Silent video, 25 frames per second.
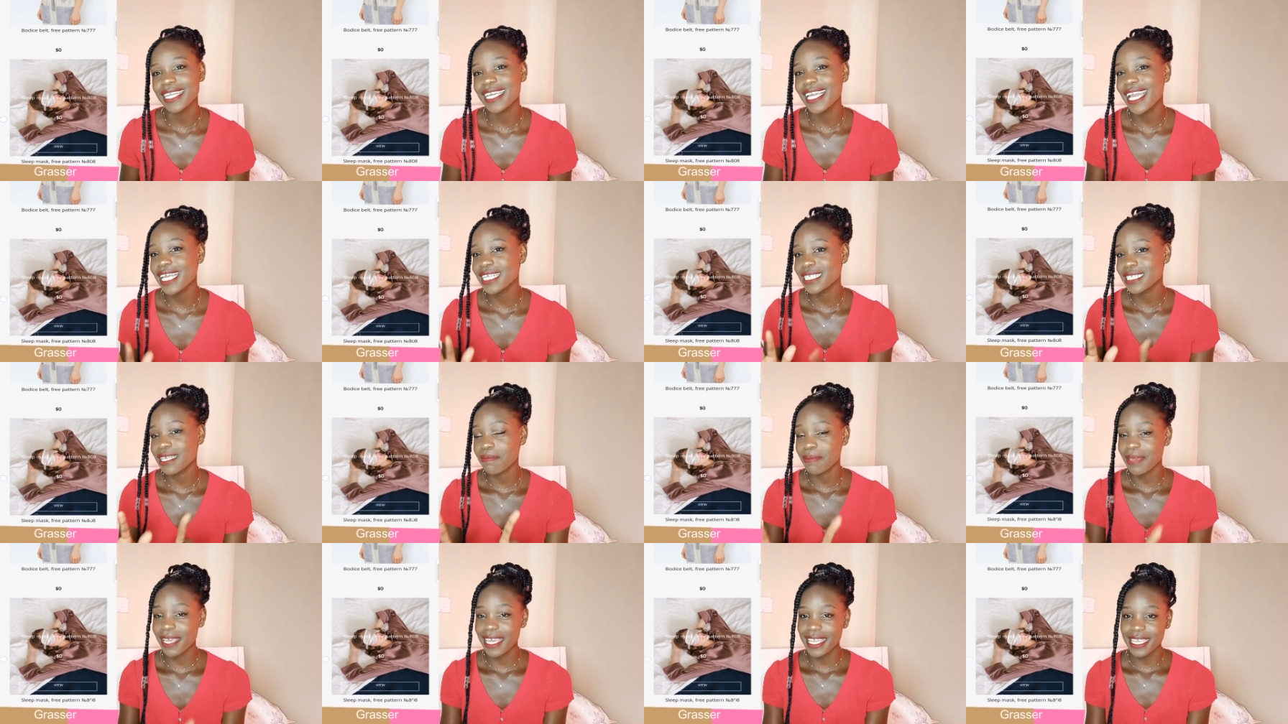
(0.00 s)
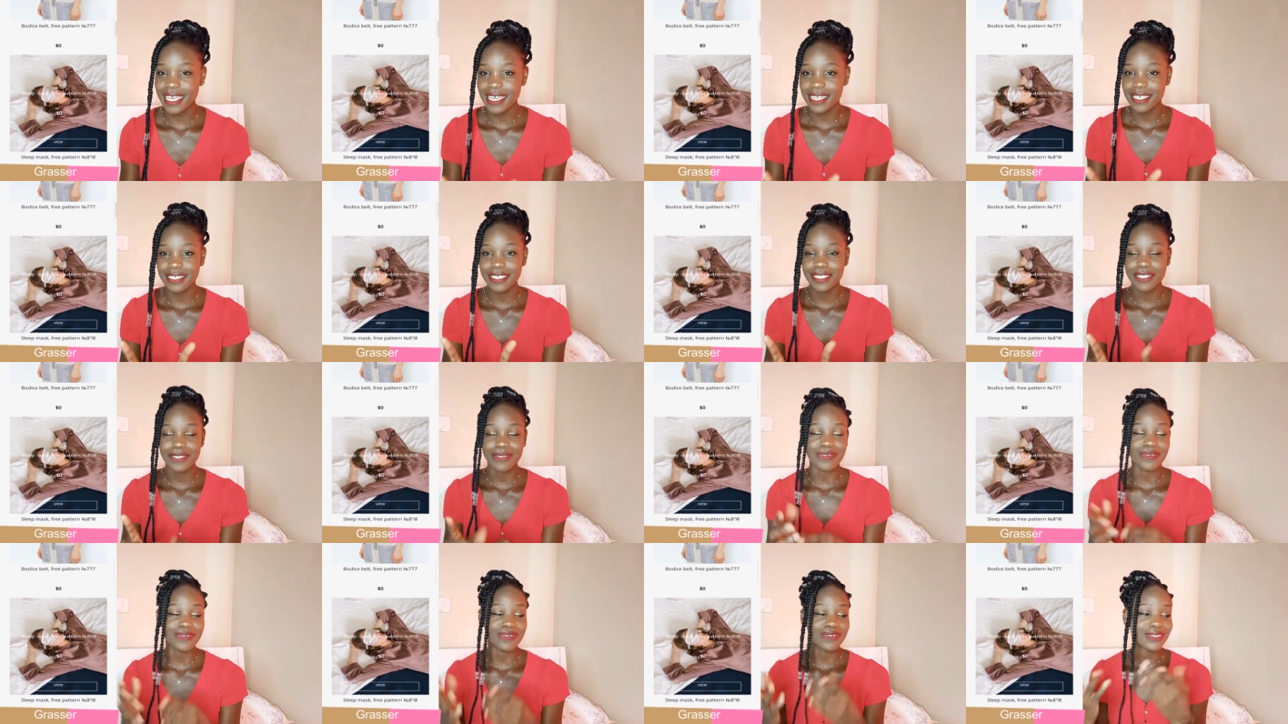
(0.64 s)
Guys, I'm Kenyan,
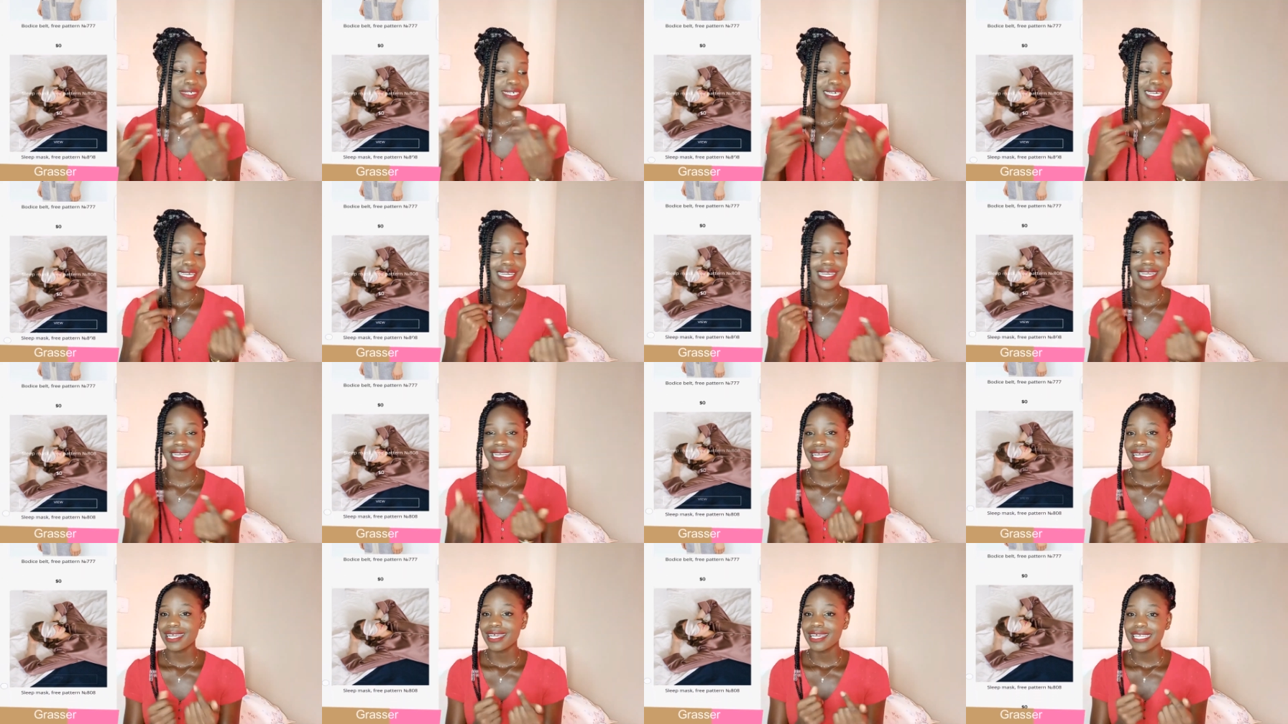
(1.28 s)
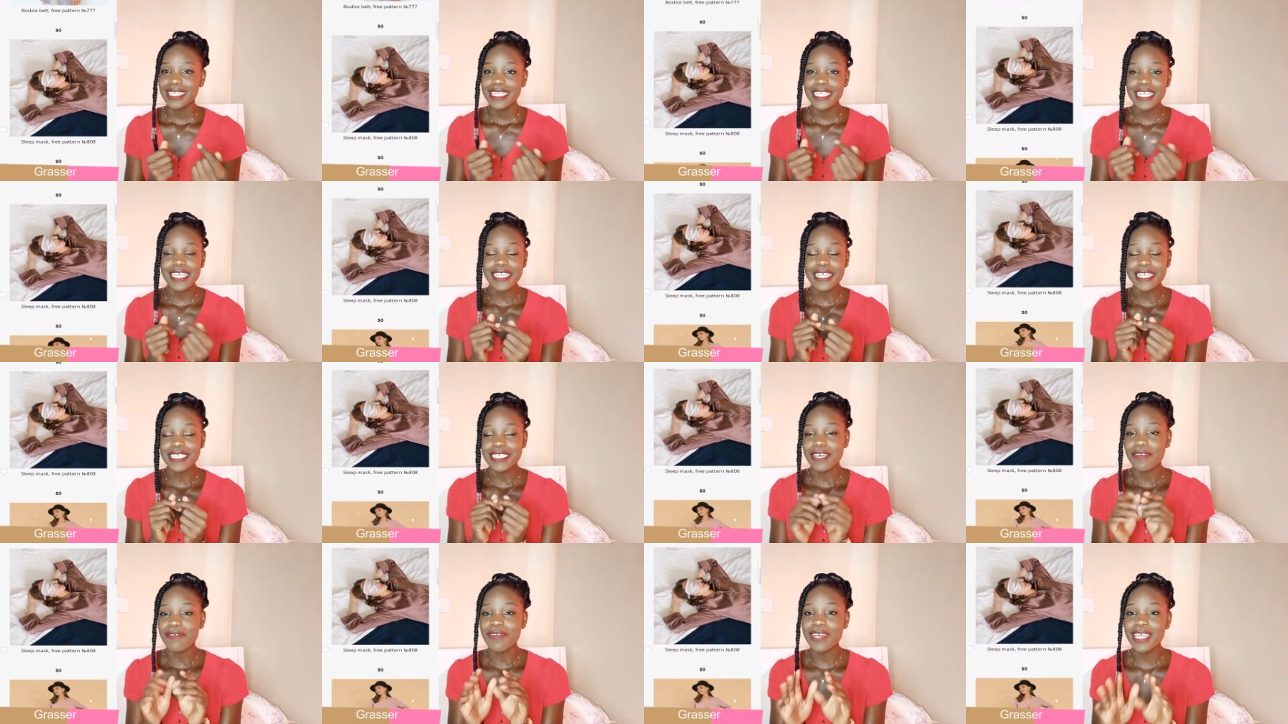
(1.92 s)
so
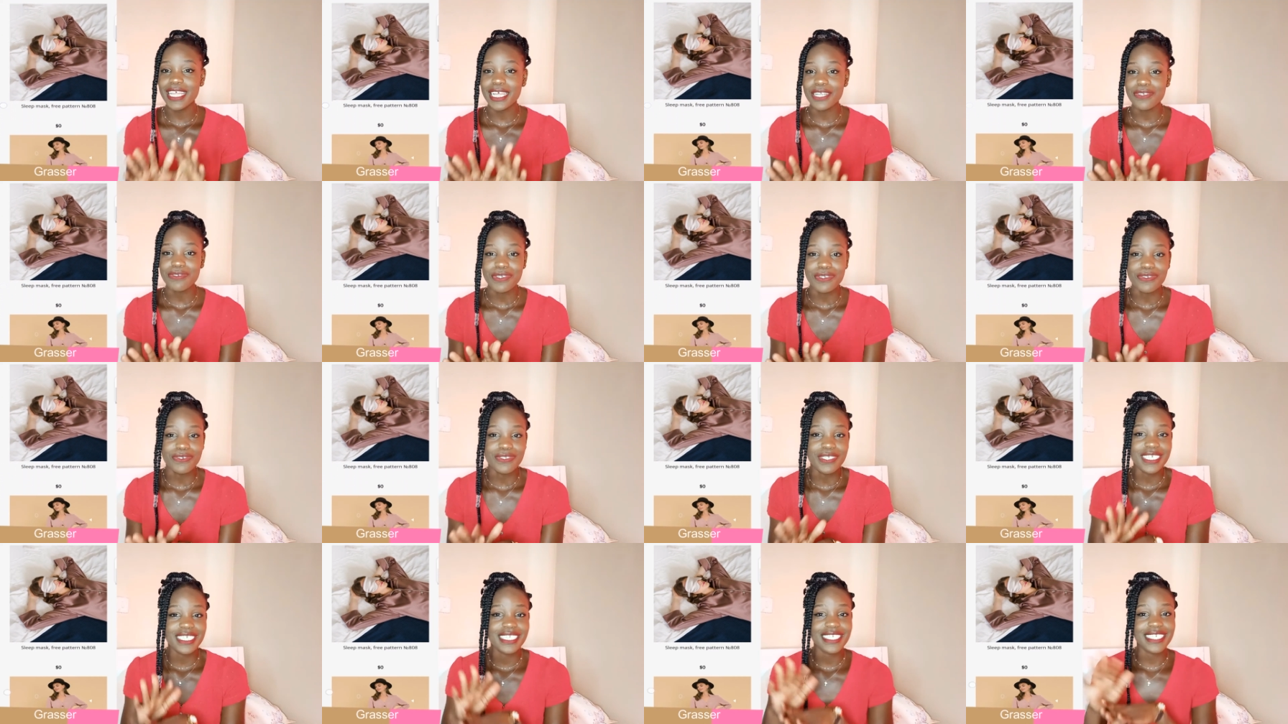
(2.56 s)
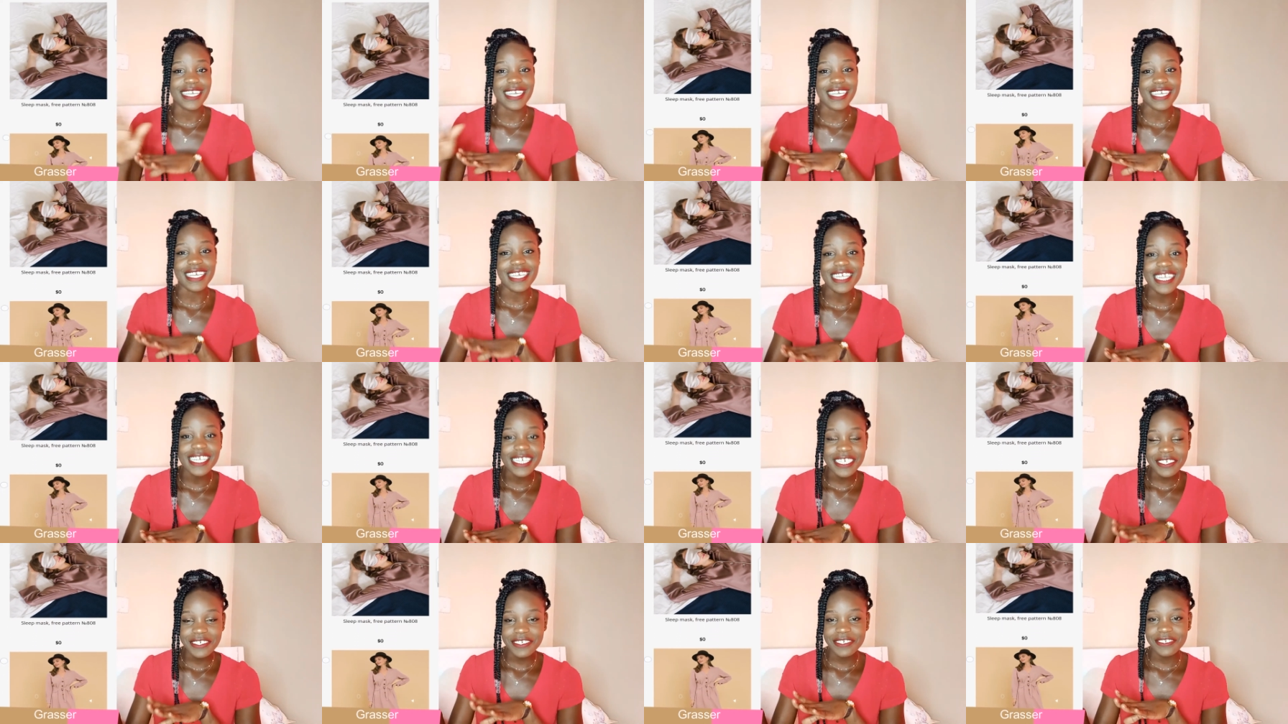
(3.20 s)
there's a way that when you just say
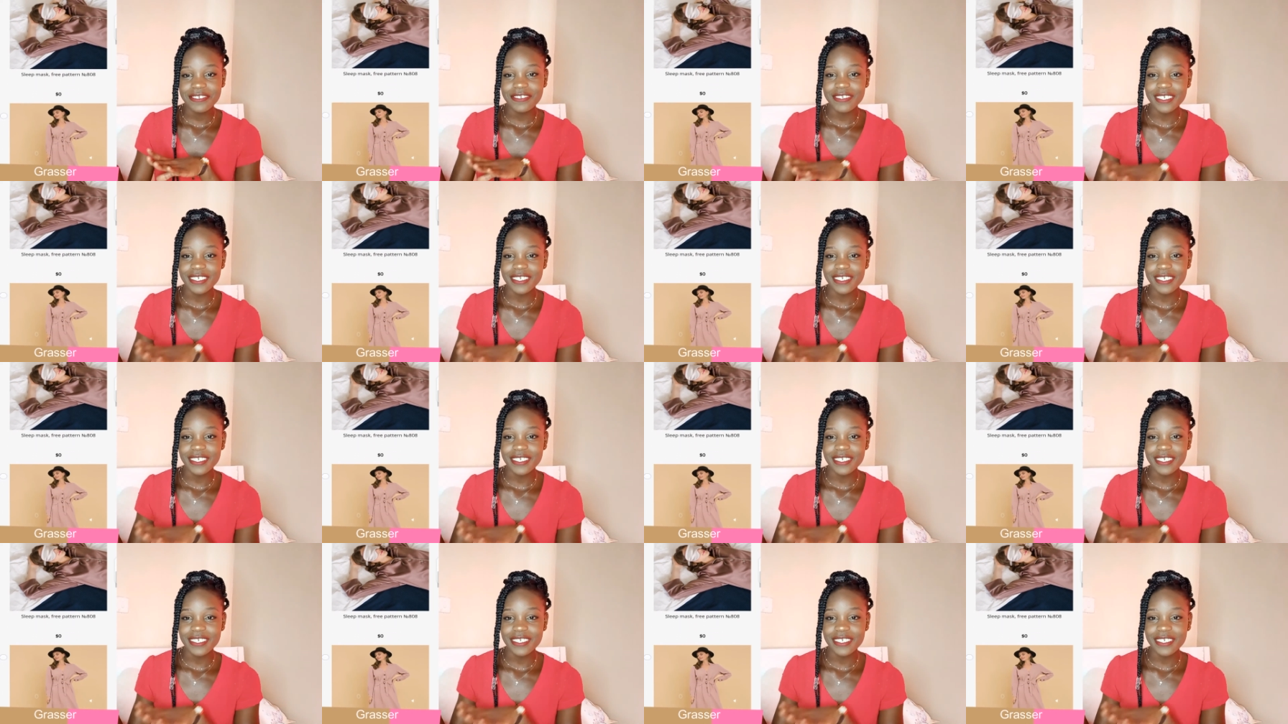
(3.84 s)
English,